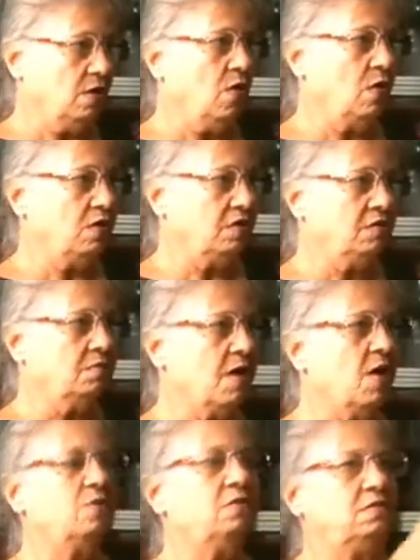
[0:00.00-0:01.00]
caught his
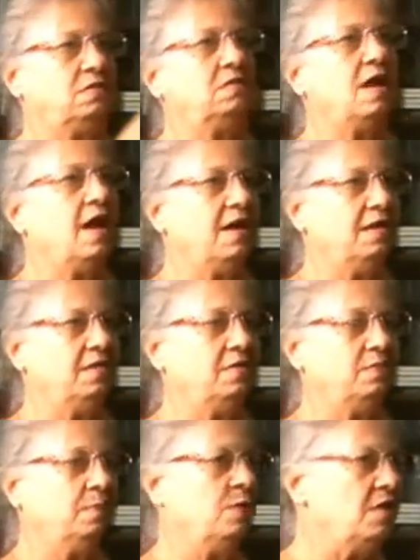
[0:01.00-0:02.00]
mouth and
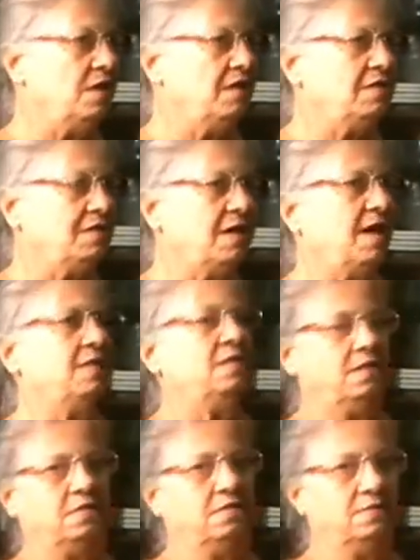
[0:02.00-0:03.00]
pulled it, and
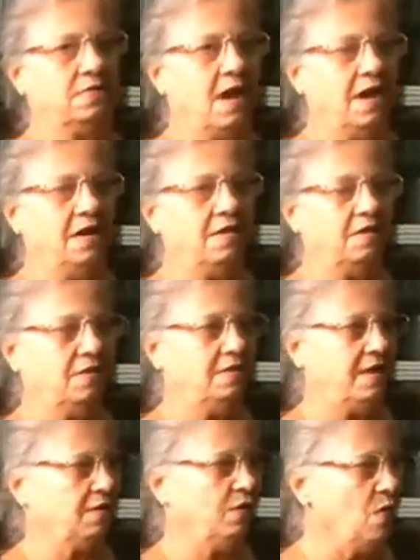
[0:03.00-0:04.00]
the hyena
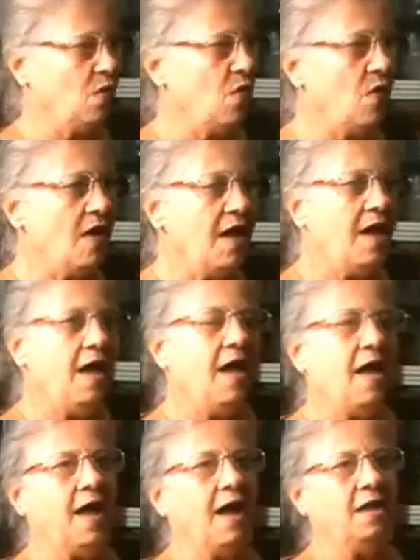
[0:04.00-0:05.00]
let go.
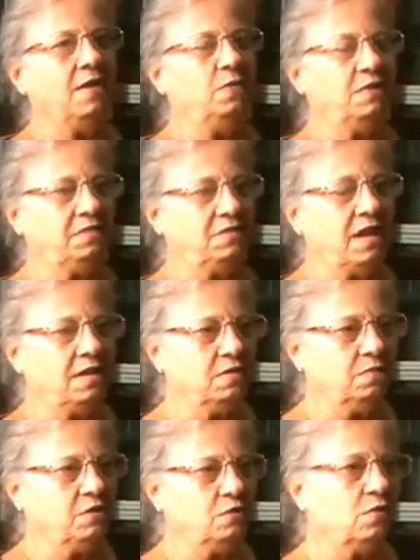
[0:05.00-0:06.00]
And with that,
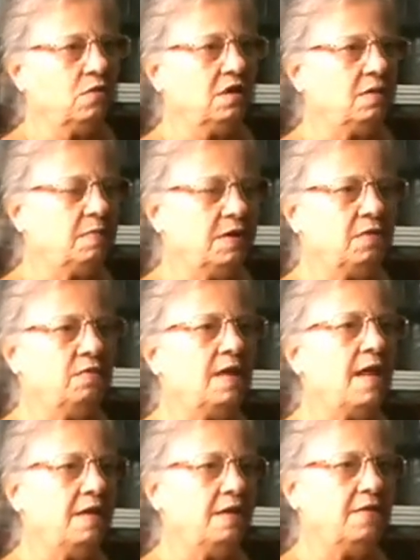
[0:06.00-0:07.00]
we told Gilbert,
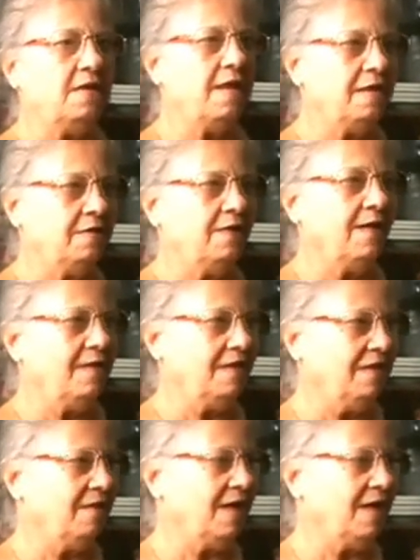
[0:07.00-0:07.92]
run, run, run. He